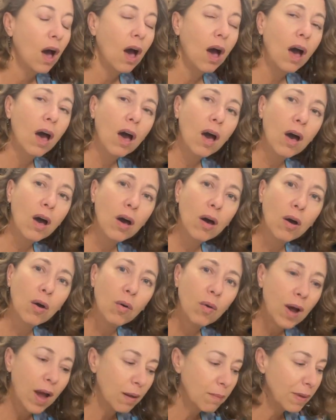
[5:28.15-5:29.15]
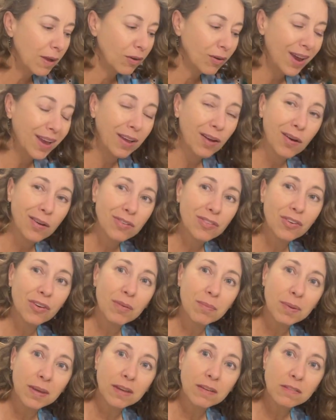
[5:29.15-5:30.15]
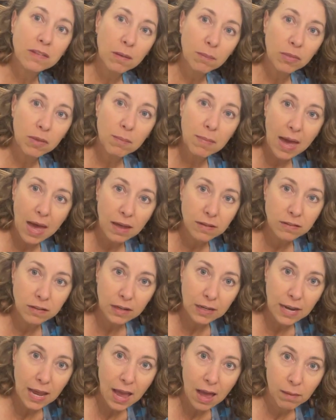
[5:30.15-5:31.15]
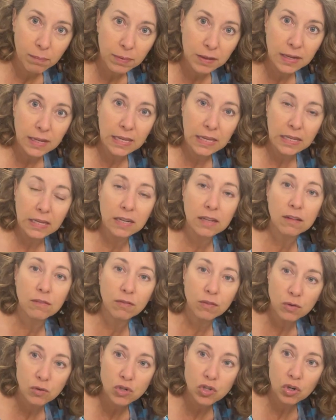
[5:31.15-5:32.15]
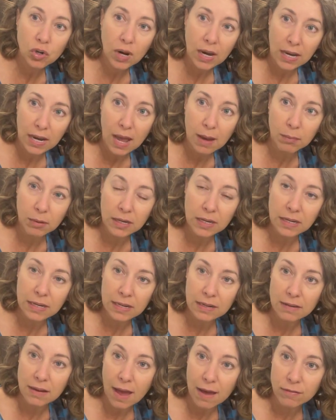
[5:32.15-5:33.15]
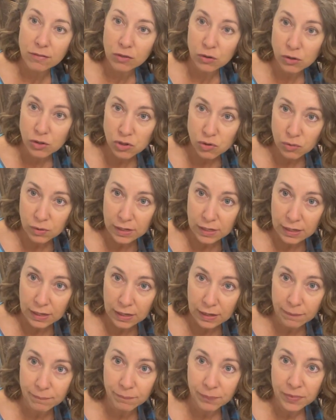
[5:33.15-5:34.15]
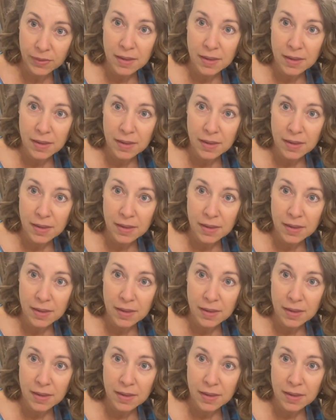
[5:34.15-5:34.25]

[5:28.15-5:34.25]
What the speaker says: oh, I better hang on to it because something bad's gonna happen again in the future and I'm gonna need to have surgery again.